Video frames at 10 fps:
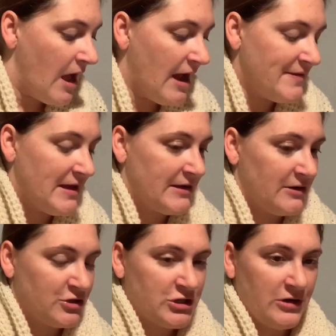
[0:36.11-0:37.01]
And then
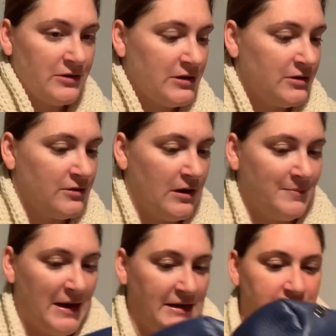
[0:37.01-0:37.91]
I'll show you
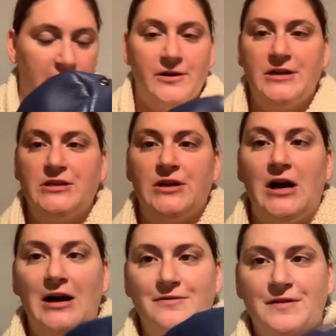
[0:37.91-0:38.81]
mine. So I already took
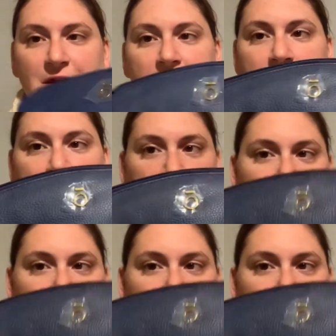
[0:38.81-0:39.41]
off the